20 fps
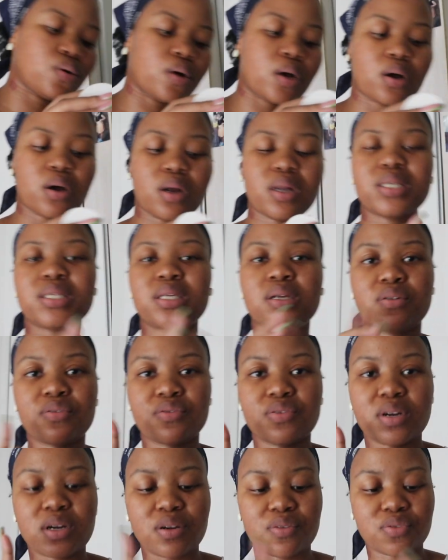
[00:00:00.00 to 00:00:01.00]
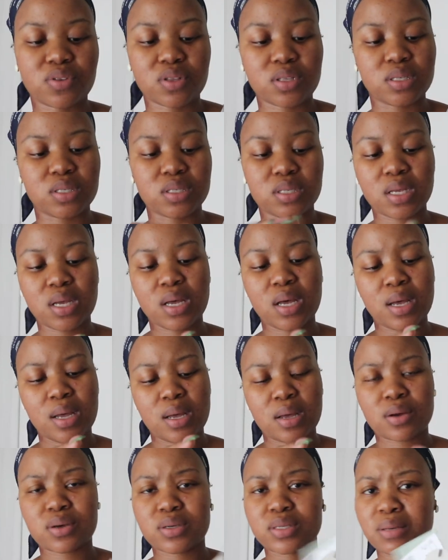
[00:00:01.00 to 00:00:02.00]
I got a set of three for these,
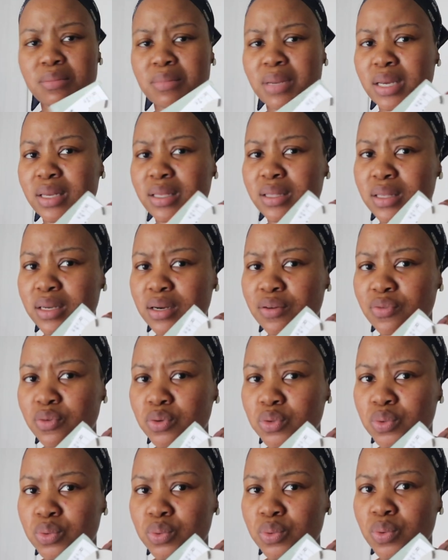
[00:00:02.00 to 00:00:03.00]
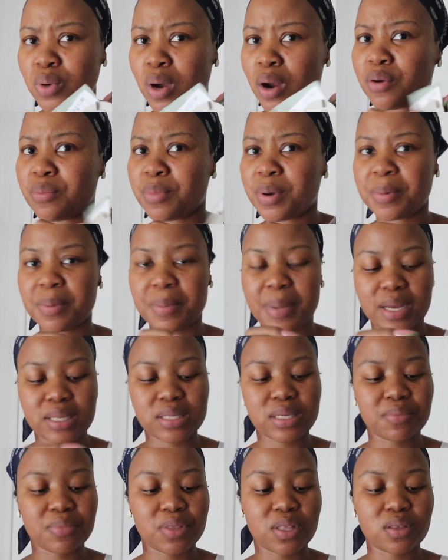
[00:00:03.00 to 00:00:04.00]
because I'm like, three for two. I remember buying
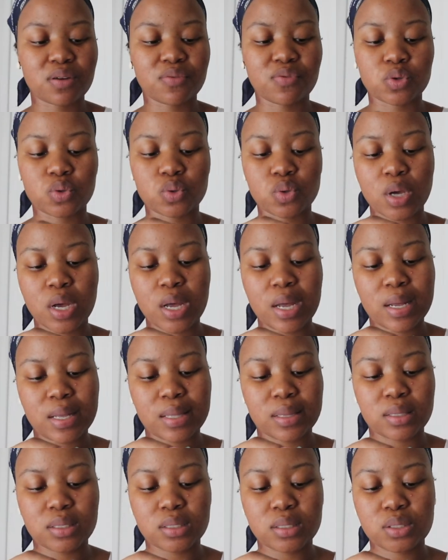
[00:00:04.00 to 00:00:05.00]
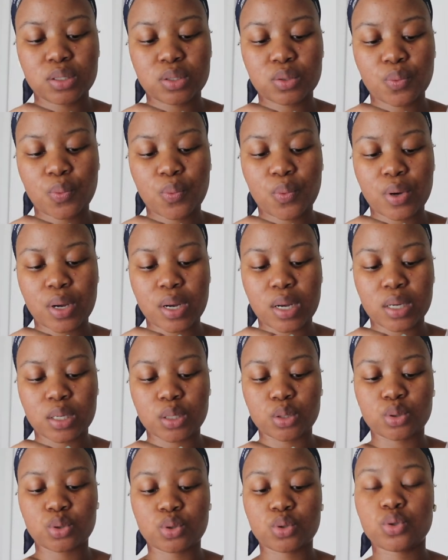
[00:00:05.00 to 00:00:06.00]
something three for two. This
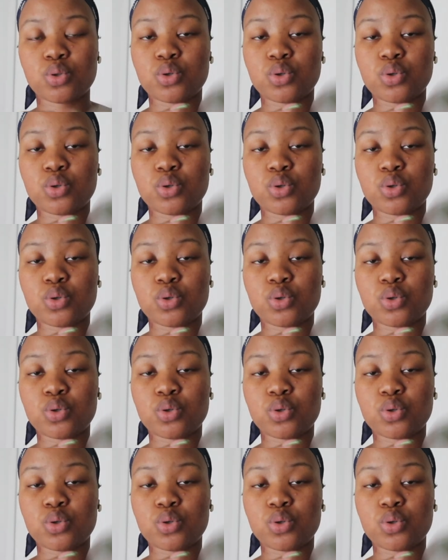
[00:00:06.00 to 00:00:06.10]
was